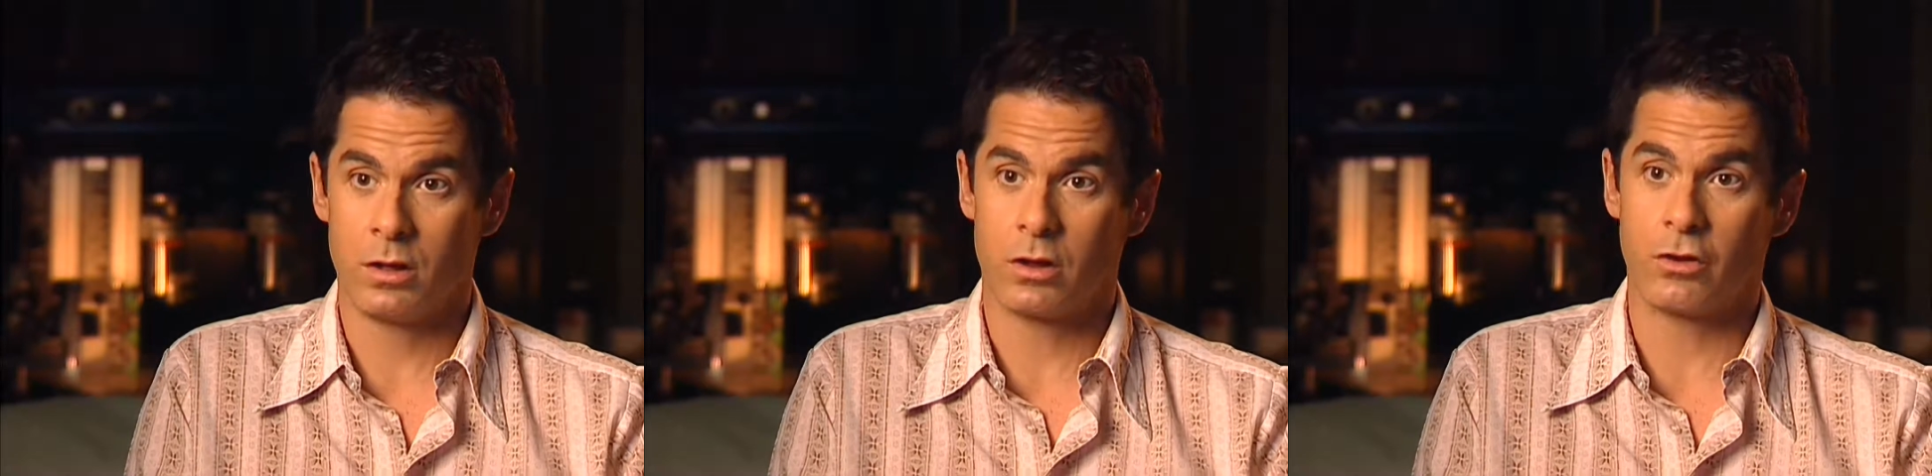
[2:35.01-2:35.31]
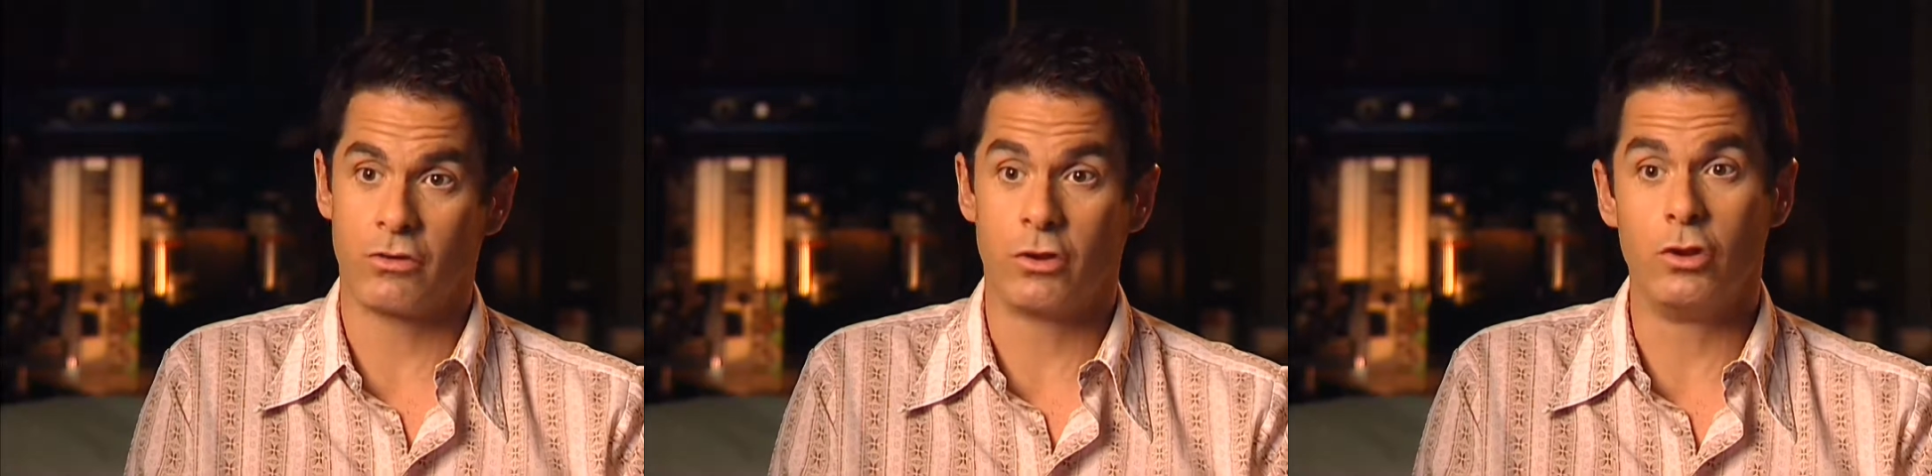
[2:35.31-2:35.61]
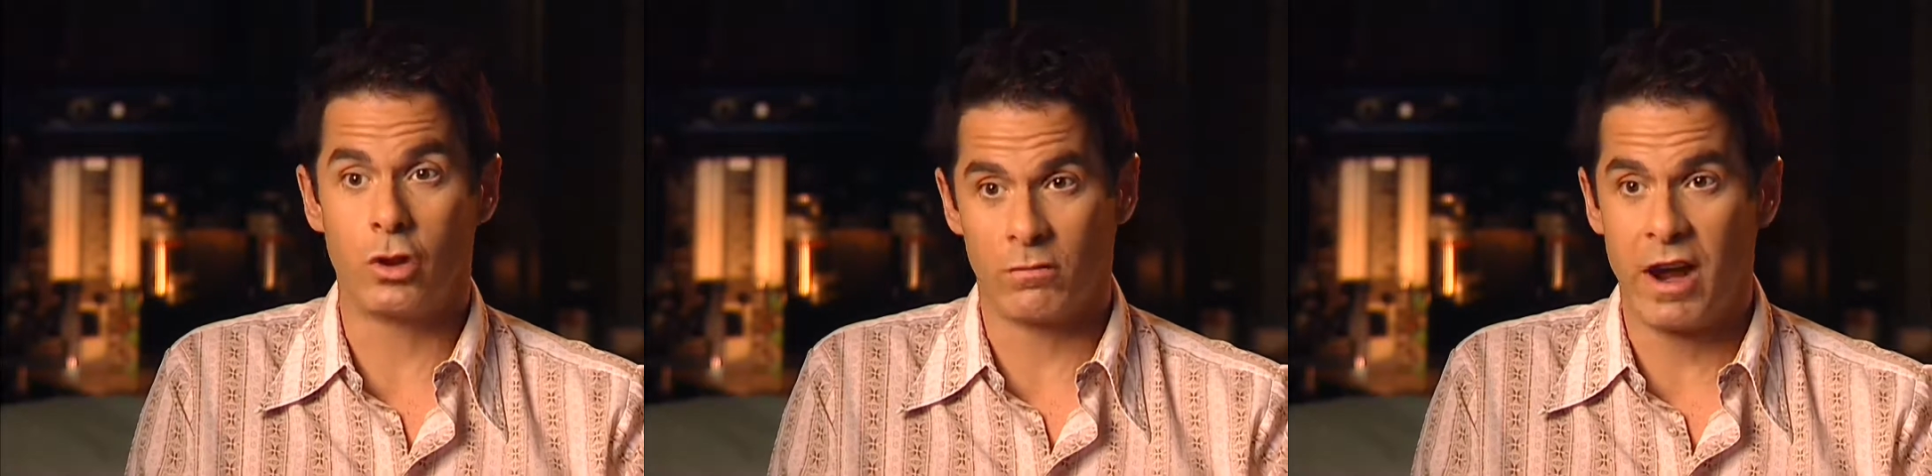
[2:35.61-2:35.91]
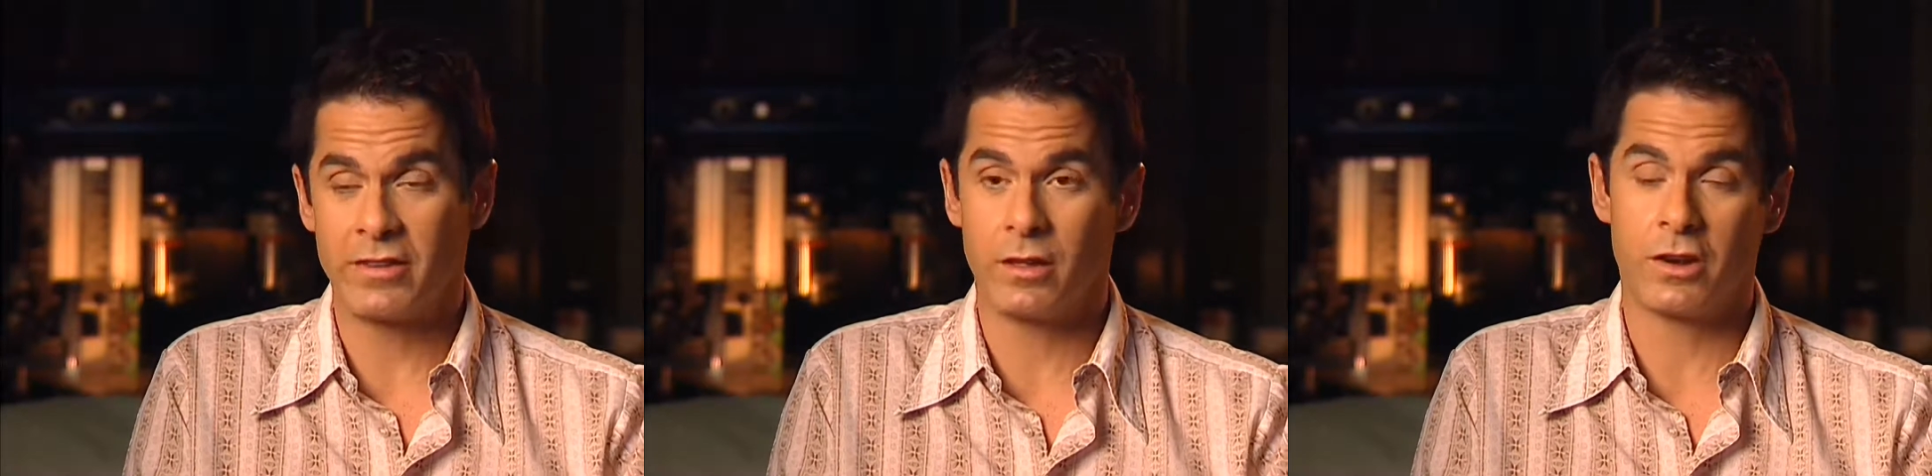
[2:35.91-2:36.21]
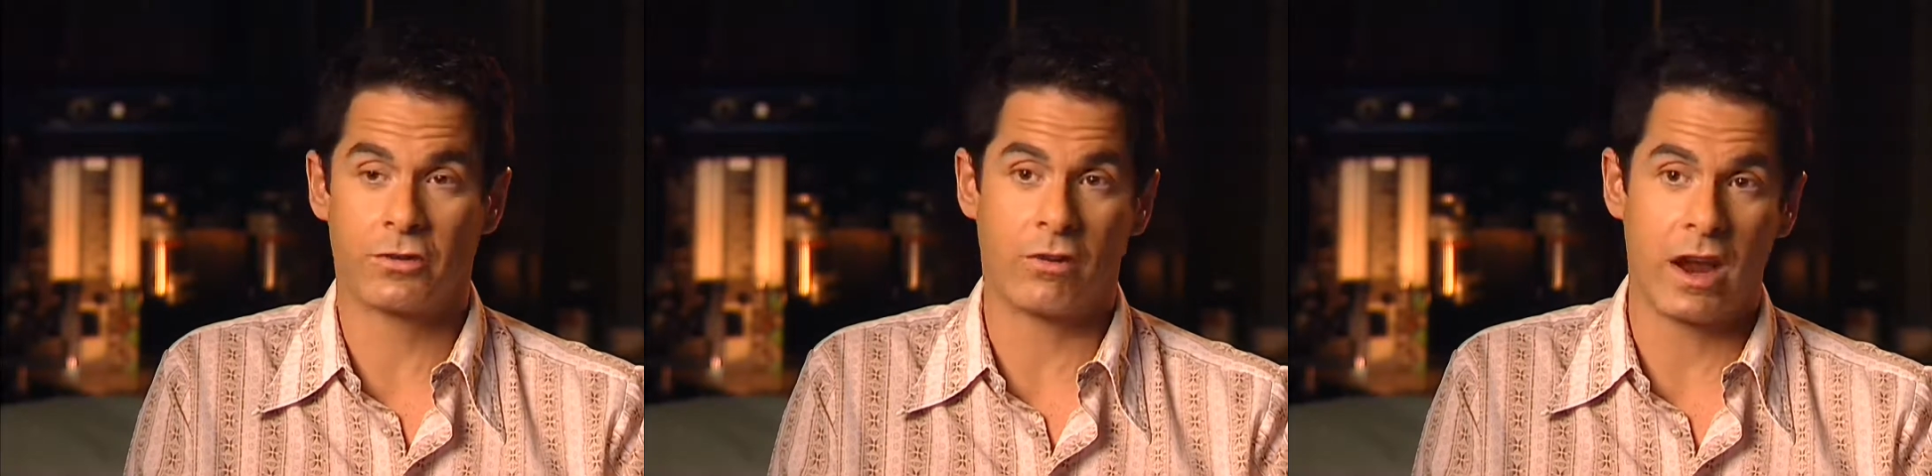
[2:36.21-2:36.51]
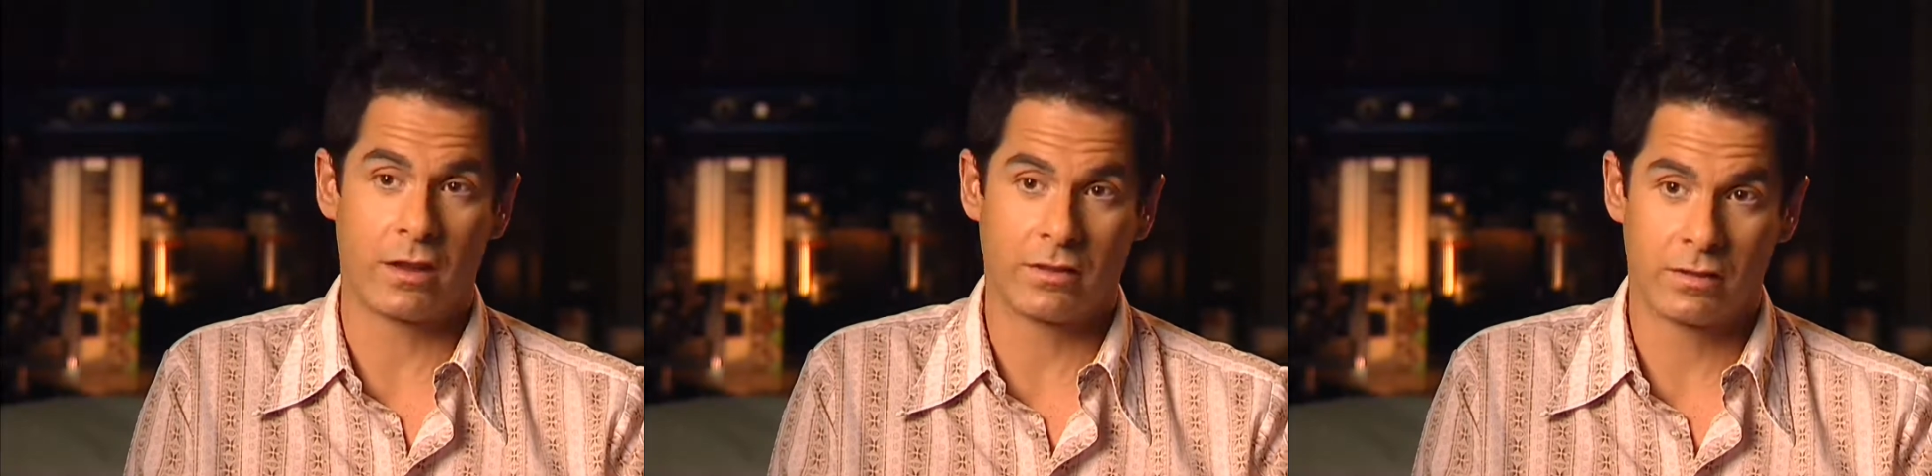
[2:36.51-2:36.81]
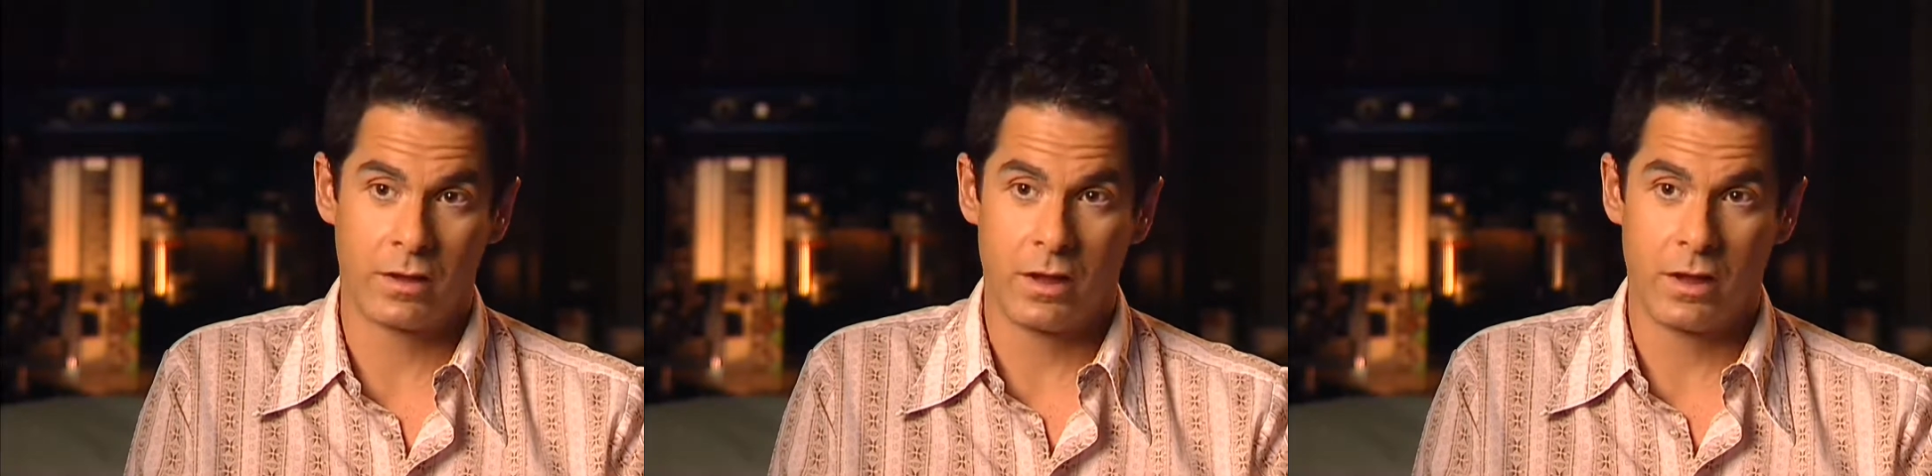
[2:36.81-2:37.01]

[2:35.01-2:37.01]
because you can write to their strengths